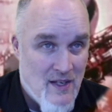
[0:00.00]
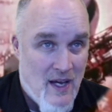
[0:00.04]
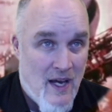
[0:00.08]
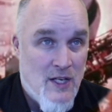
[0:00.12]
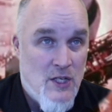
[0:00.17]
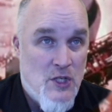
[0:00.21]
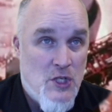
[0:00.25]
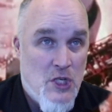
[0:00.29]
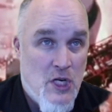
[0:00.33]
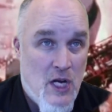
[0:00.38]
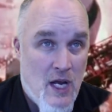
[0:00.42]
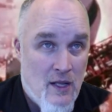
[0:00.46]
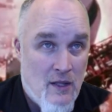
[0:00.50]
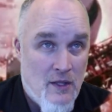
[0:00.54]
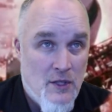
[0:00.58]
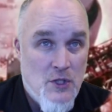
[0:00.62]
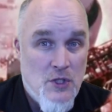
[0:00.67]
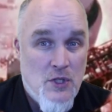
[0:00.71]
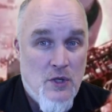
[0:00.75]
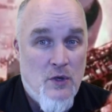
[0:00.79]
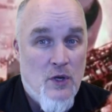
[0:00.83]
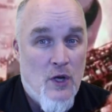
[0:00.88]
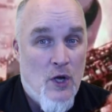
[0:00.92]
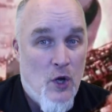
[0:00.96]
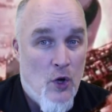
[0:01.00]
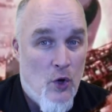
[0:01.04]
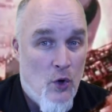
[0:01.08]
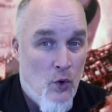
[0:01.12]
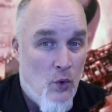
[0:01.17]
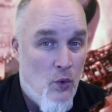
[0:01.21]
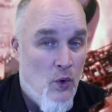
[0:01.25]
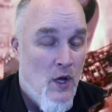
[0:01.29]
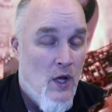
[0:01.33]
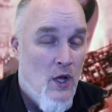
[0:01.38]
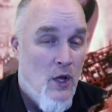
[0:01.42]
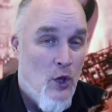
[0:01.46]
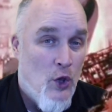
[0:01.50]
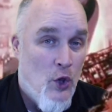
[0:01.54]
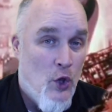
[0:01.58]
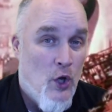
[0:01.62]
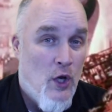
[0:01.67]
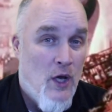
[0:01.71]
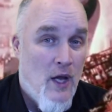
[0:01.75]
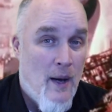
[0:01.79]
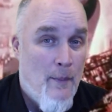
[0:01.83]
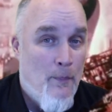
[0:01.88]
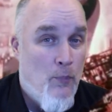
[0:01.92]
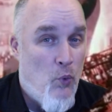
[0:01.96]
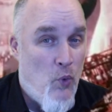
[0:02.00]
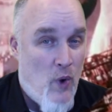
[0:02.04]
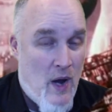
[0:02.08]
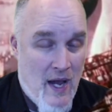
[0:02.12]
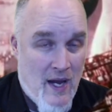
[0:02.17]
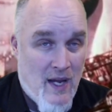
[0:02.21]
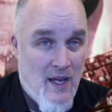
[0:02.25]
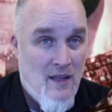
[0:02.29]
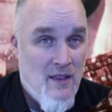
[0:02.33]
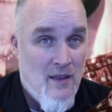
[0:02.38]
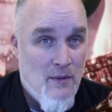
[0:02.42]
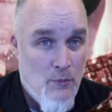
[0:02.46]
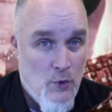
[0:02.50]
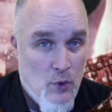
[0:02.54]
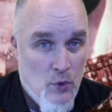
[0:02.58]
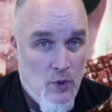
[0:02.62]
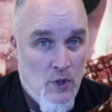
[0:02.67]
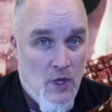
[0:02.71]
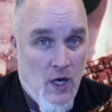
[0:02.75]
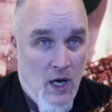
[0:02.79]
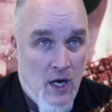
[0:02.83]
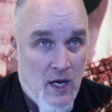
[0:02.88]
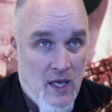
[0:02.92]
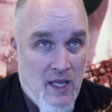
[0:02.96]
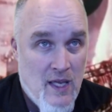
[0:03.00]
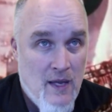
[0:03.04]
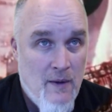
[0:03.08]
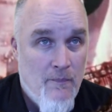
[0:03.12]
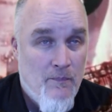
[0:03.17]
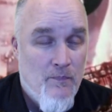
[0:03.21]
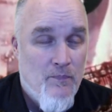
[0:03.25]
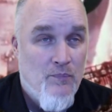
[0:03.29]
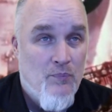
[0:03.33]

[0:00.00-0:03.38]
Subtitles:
I challenge you to go look up Wagging the MoonDoggie.